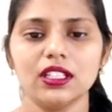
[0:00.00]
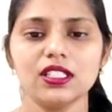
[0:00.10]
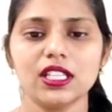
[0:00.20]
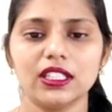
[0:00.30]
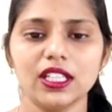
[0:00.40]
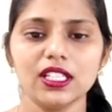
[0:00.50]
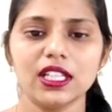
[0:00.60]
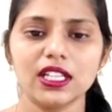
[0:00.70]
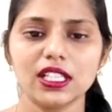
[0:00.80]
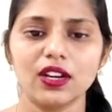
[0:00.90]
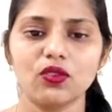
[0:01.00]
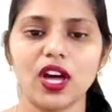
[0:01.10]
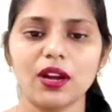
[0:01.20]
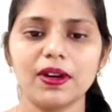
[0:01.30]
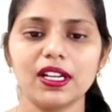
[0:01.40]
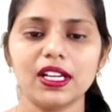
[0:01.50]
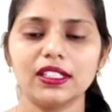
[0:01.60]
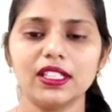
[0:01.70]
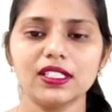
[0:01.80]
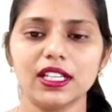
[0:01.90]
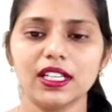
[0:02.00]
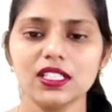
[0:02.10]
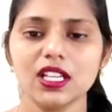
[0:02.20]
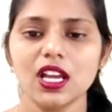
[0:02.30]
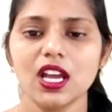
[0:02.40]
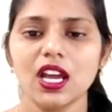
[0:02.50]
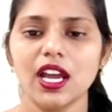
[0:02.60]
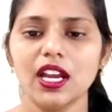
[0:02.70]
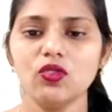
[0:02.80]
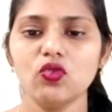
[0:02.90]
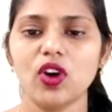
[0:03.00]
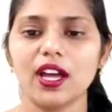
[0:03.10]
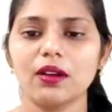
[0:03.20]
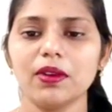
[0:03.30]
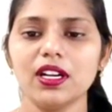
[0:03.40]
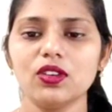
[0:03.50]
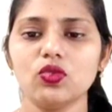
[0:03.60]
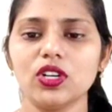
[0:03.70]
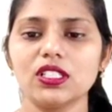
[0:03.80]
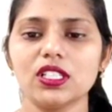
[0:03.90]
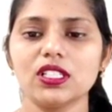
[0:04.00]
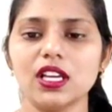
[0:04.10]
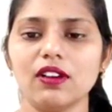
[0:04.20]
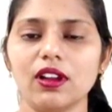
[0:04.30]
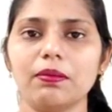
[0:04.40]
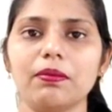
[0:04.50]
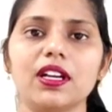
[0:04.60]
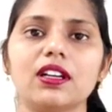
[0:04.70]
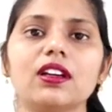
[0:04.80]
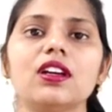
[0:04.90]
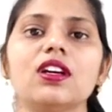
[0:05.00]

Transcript: in this ethics that is environmental ethics that is environment versus development